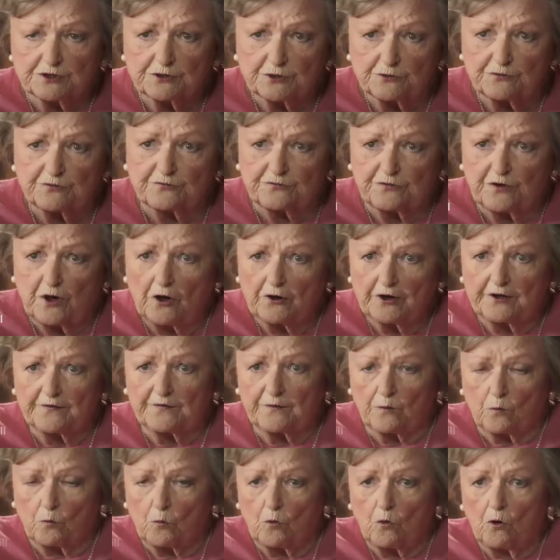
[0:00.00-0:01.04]
who fought in
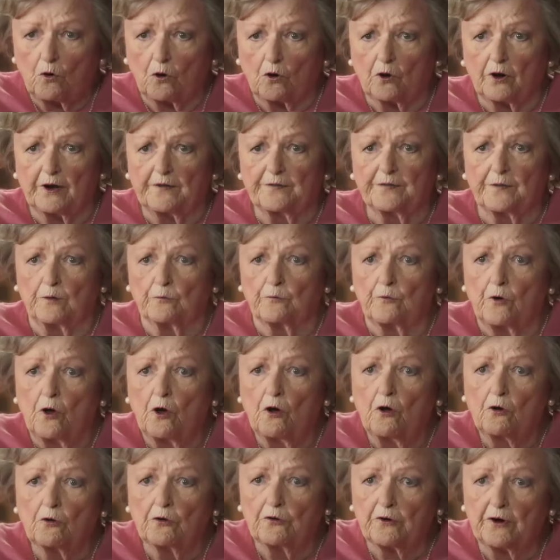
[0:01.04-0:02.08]
the war in the
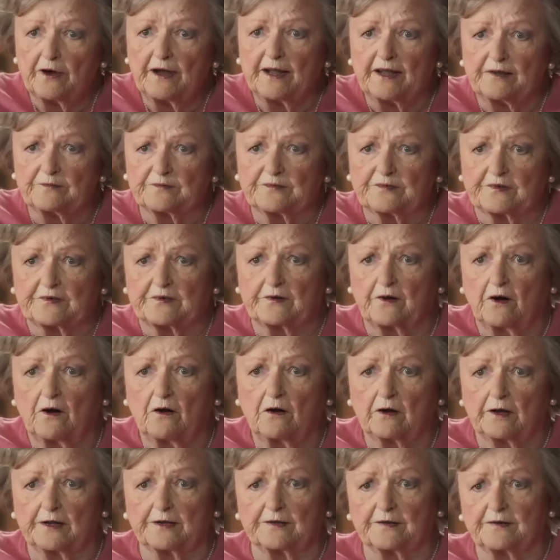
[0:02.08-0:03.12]
wrong graves in
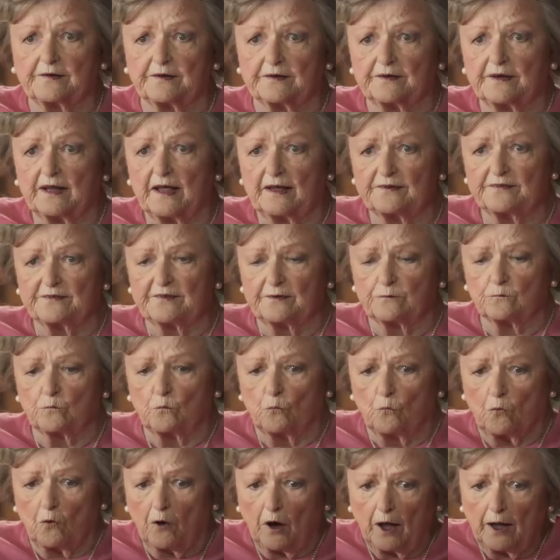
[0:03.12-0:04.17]
Arlington. I said,
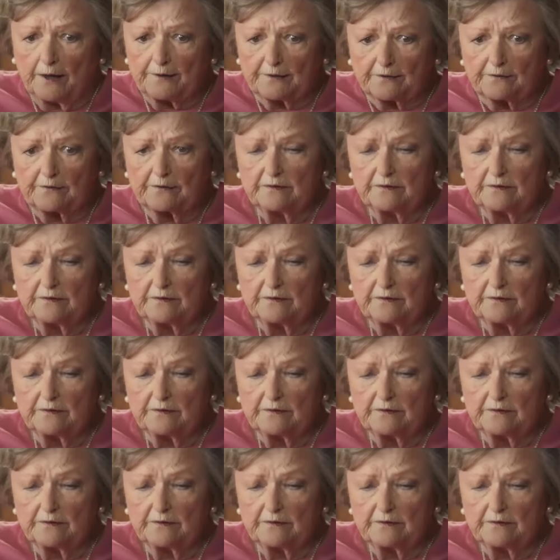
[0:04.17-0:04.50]
What?